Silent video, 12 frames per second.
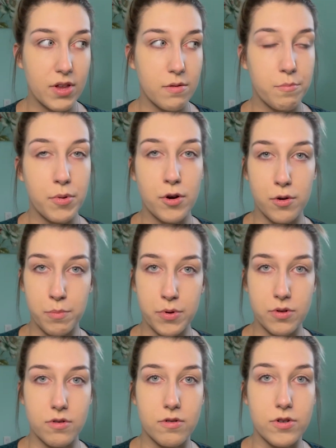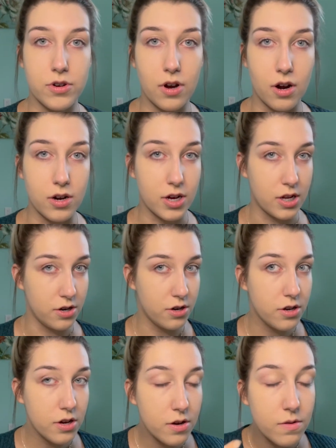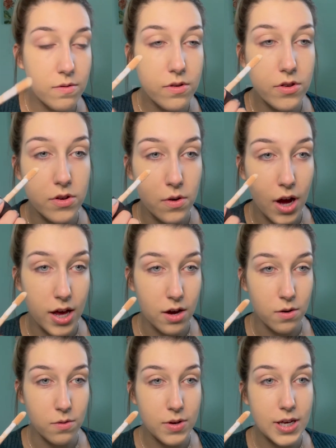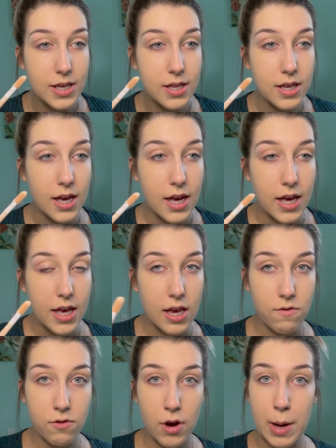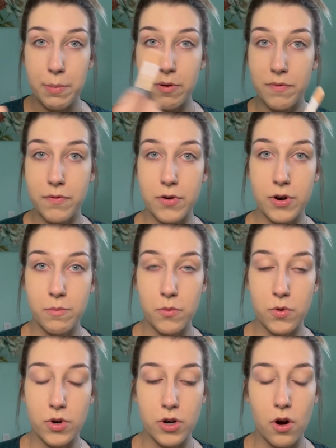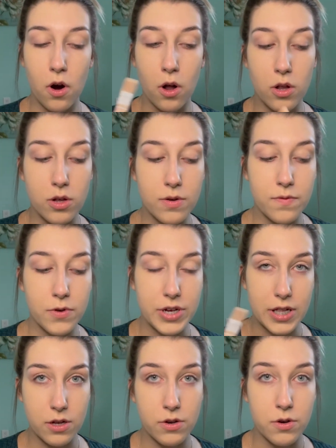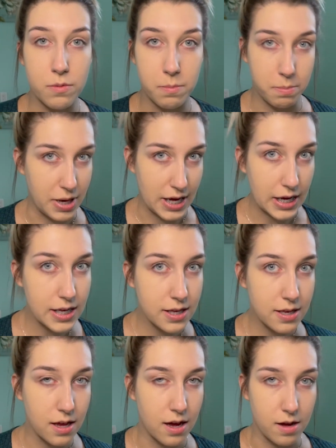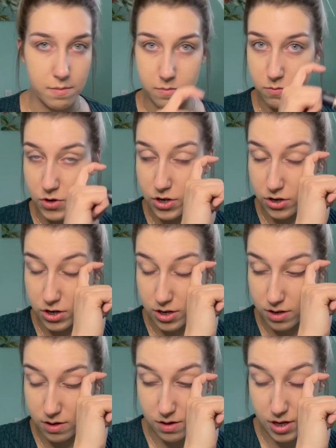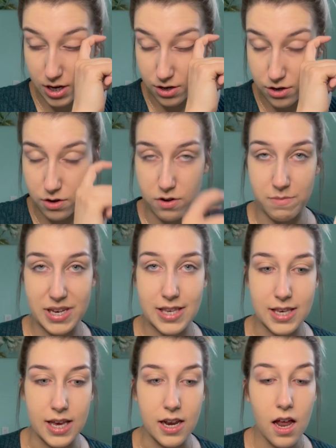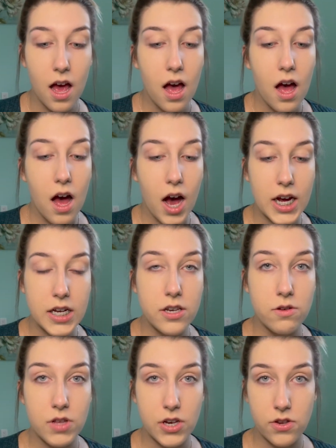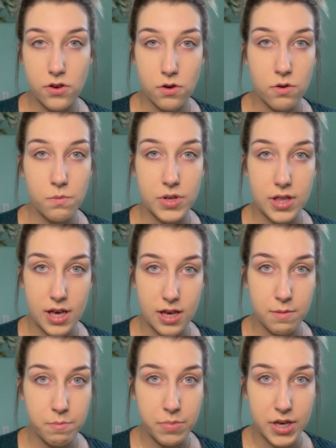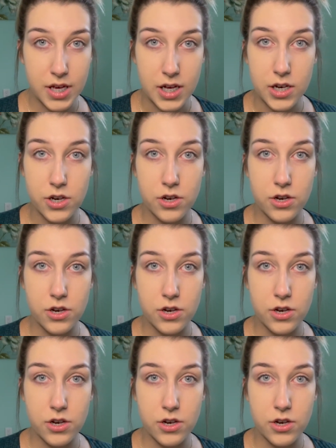purple or dark undertones. So I always, even though I prefer more olive or yellow tone base, which is just the undertone of my skin, I do like to go in with a peach